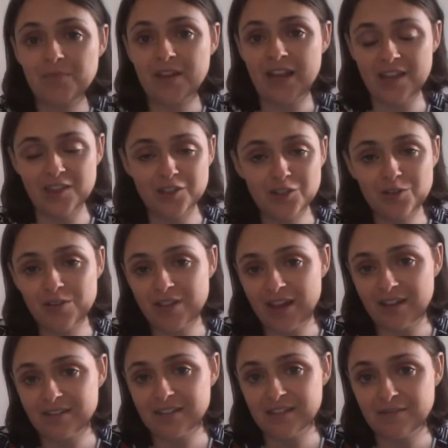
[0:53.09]
in the
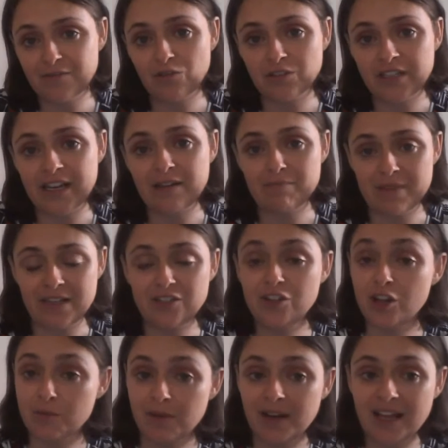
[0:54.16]
2014
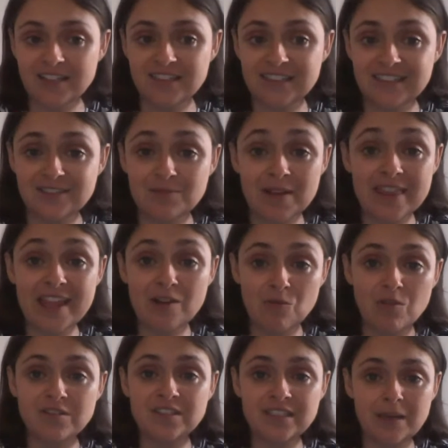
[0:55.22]
midterm elections when there
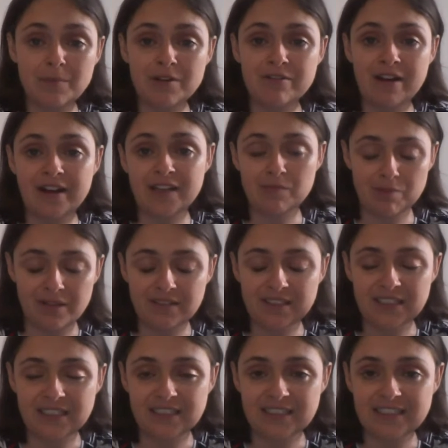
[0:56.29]
was a Democratic
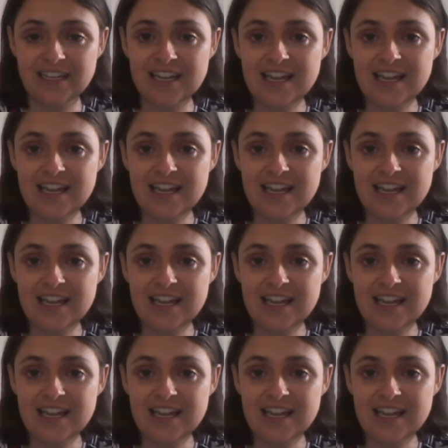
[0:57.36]
president.